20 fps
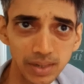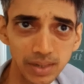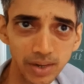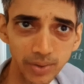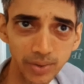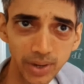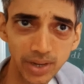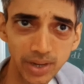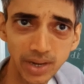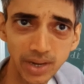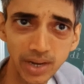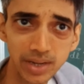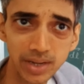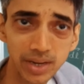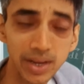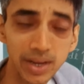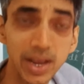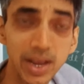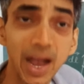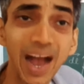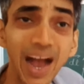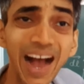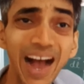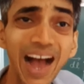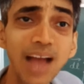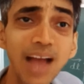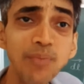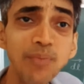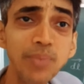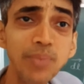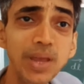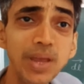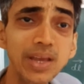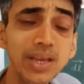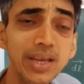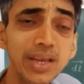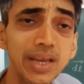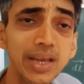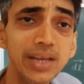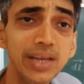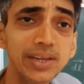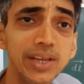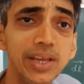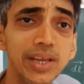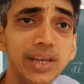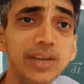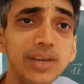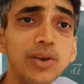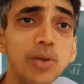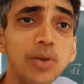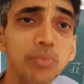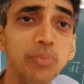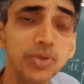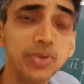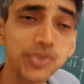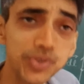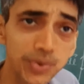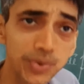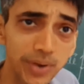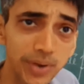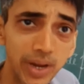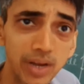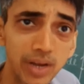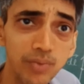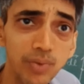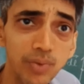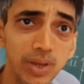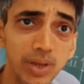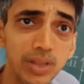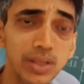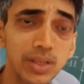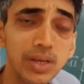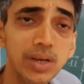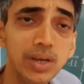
You're getting it? I'm making it incommensurate with